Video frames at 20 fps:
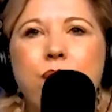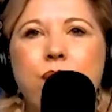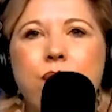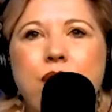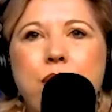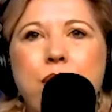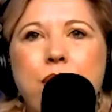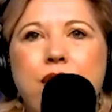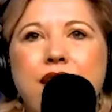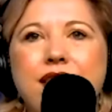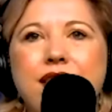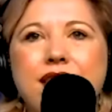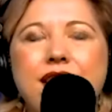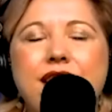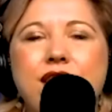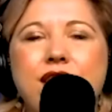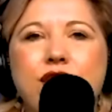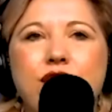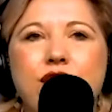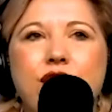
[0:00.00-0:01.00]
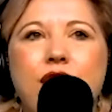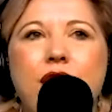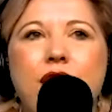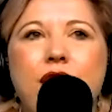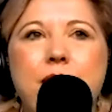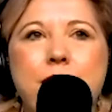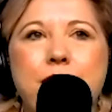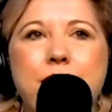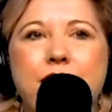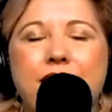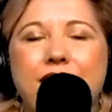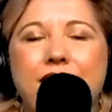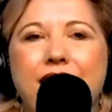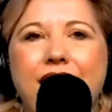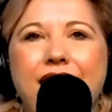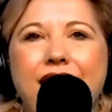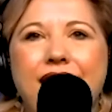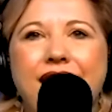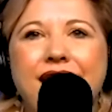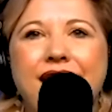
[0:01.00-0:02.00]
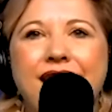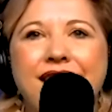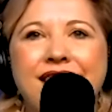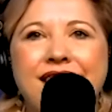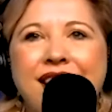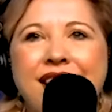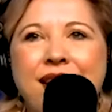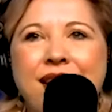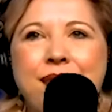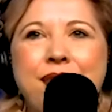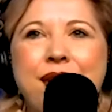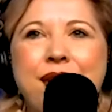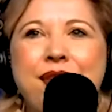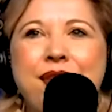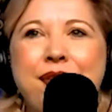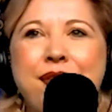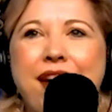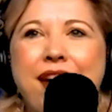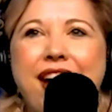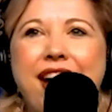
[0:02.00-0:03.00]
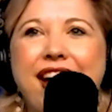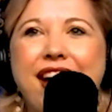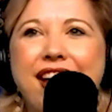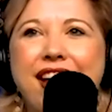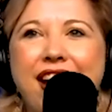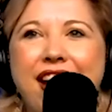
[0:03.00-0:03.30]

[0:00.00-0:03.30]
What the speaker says: With President Trump and him coming back,